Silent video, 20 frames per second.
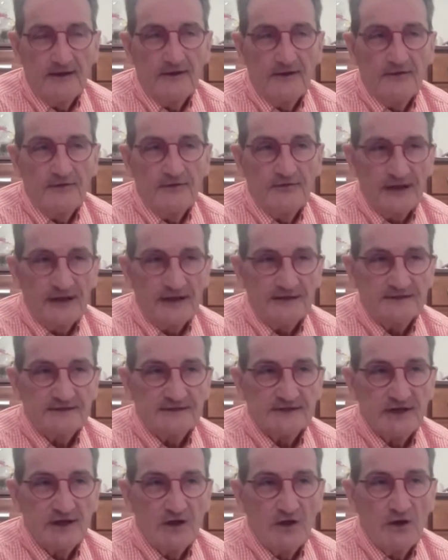who
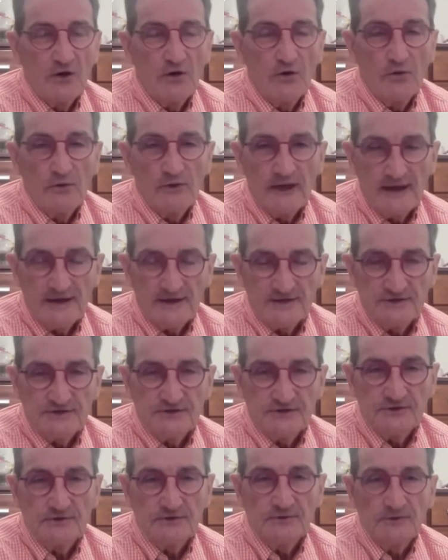thinks all we need to
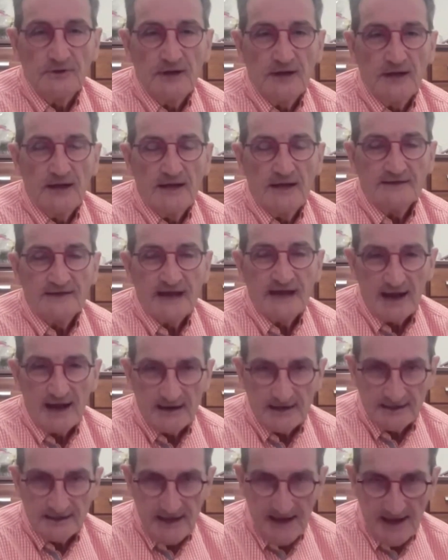do is
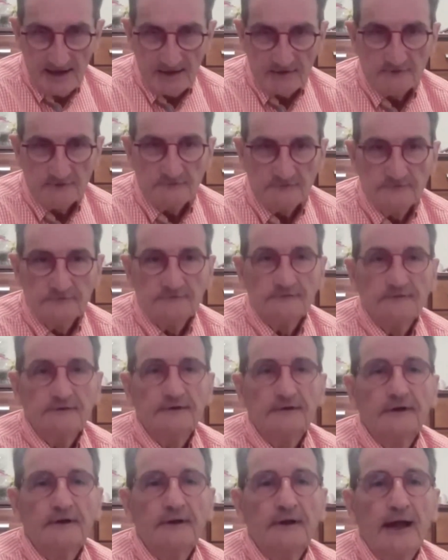hunker down
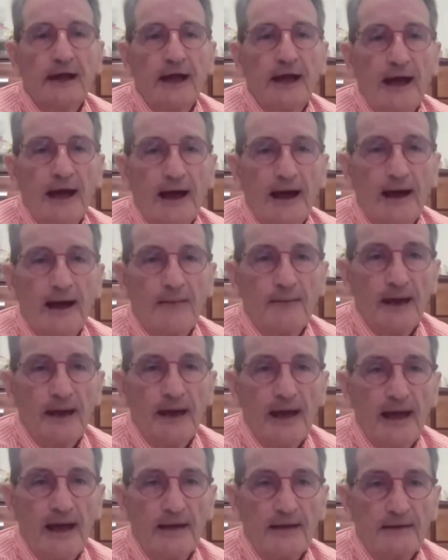
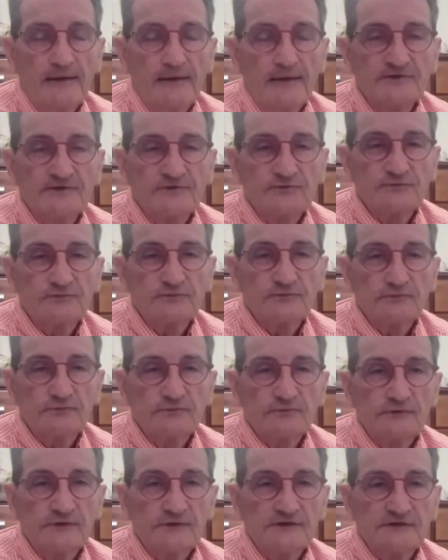and
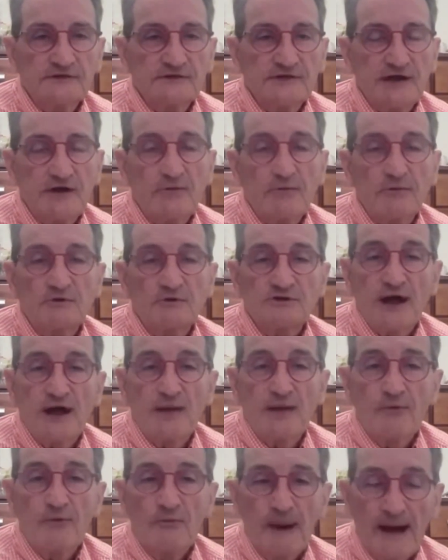this terrible
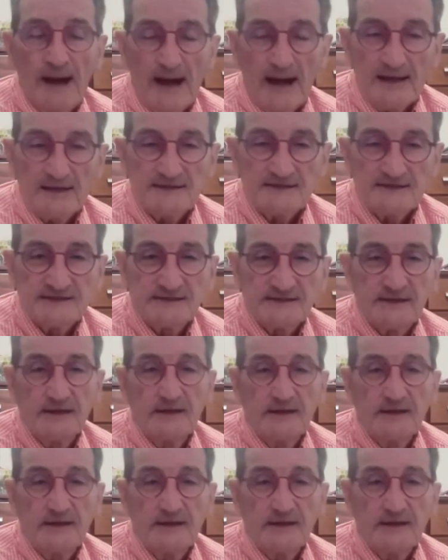time will pass,